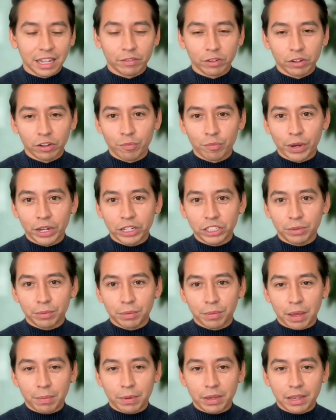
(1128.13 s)
of budget, but
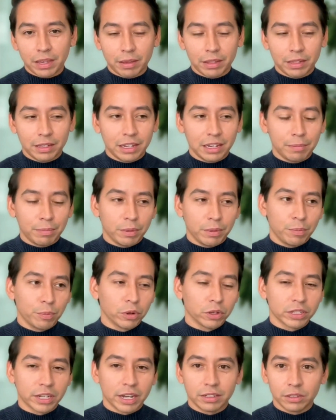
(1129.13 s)
maybe it need to be
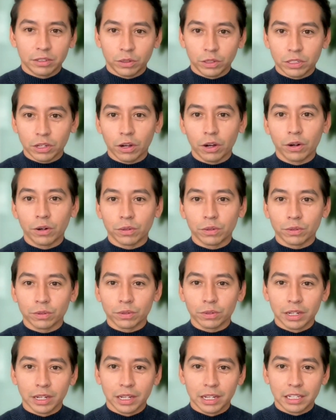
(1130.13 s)
pulled out into its
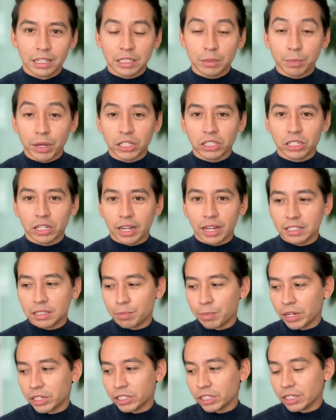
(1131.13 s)
own specialized
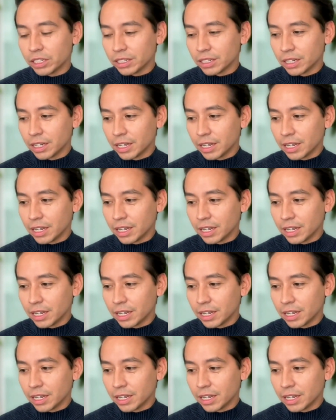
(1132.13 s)
budget.